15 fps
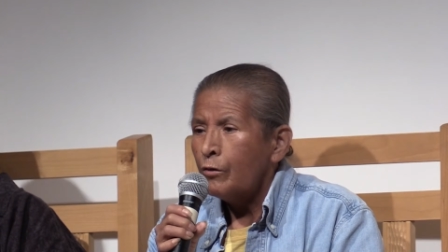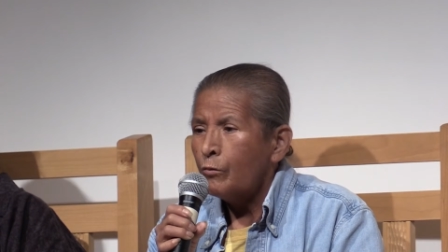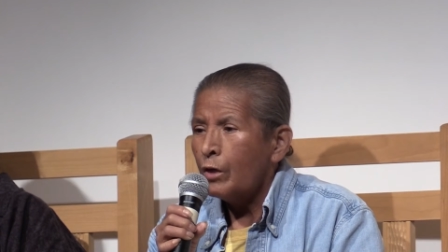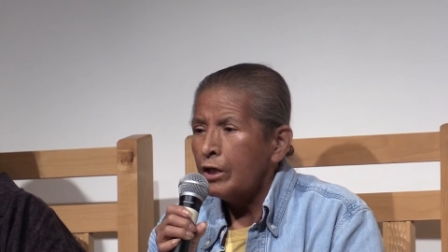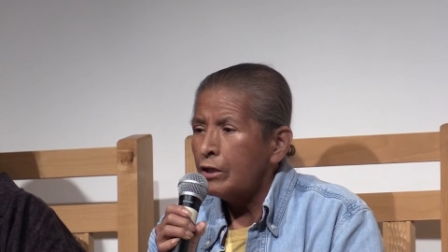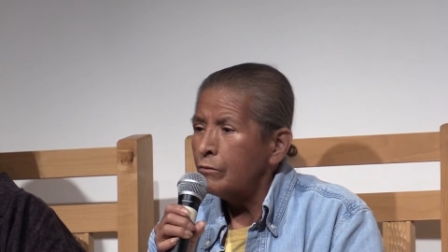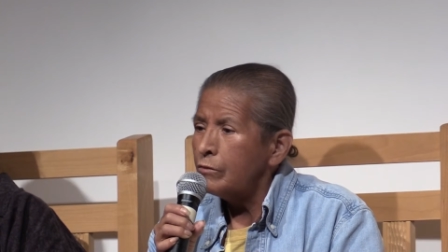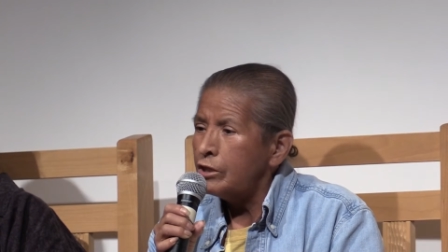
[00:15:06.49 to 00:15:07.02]

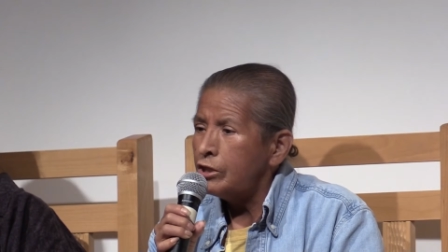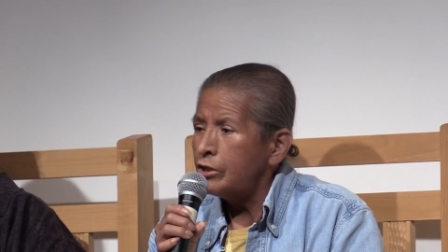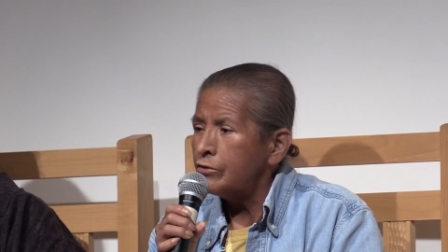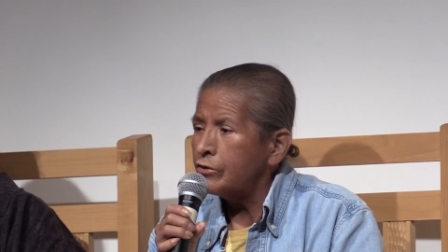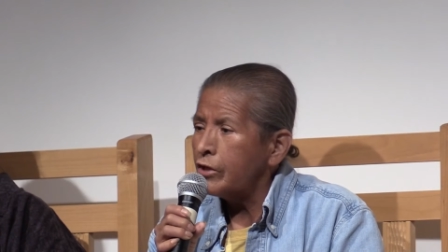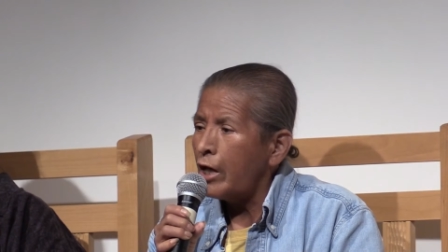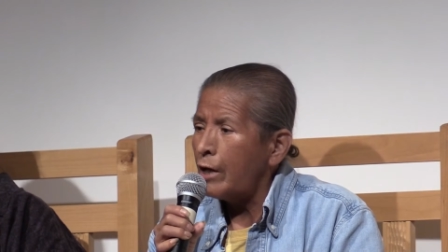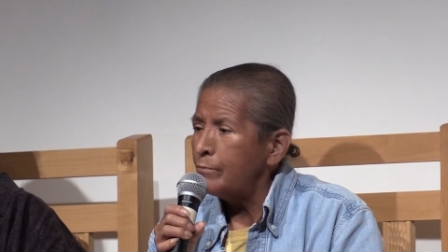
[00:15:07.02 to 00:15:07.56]
why don't we
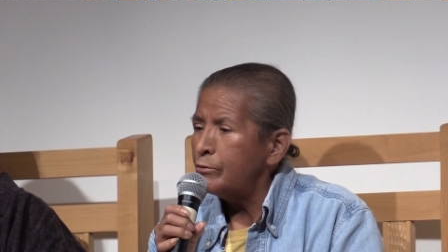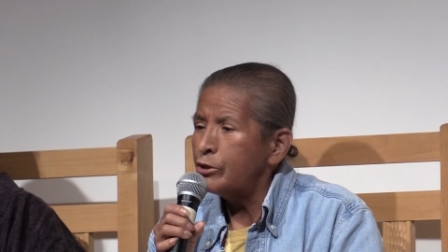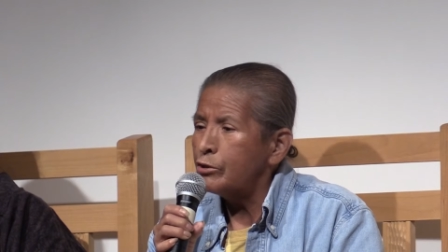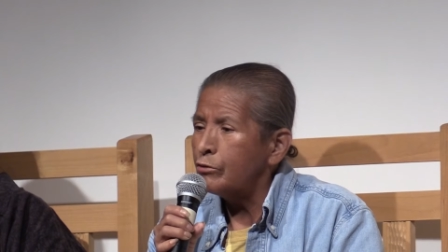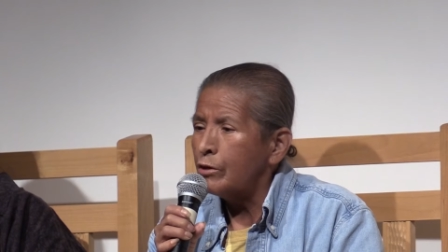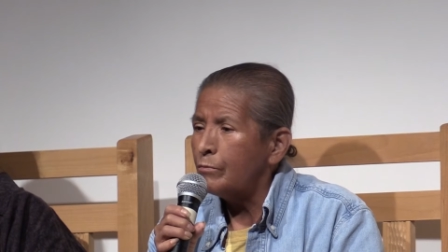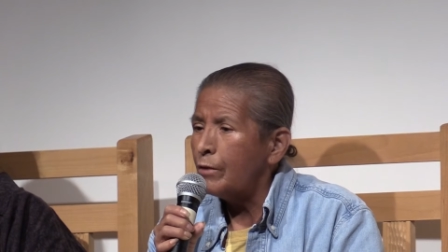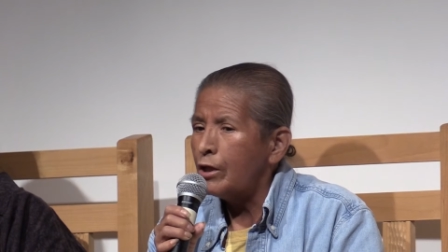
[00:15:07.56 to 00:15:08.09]
just capture
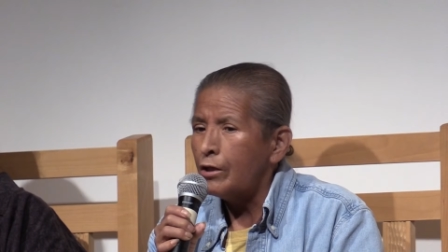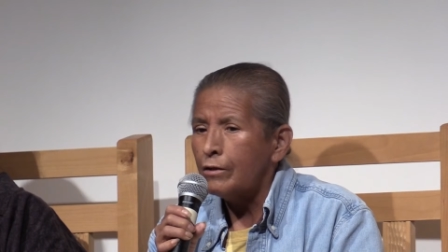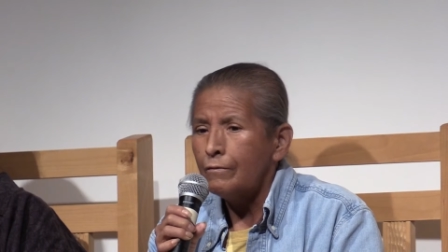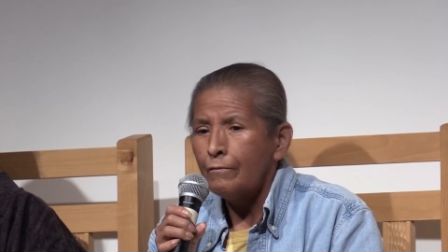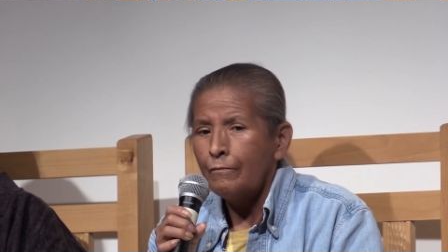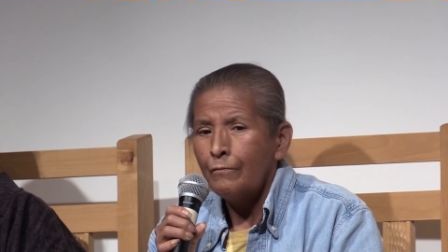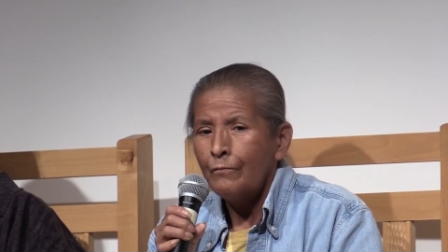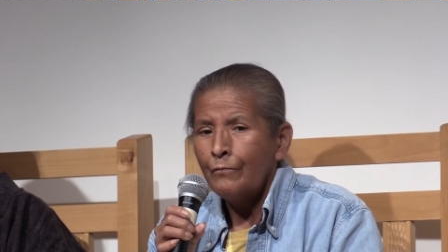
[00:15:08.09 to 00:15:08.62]
them
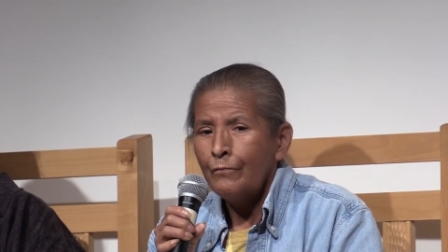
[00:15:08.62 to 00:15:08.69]
all?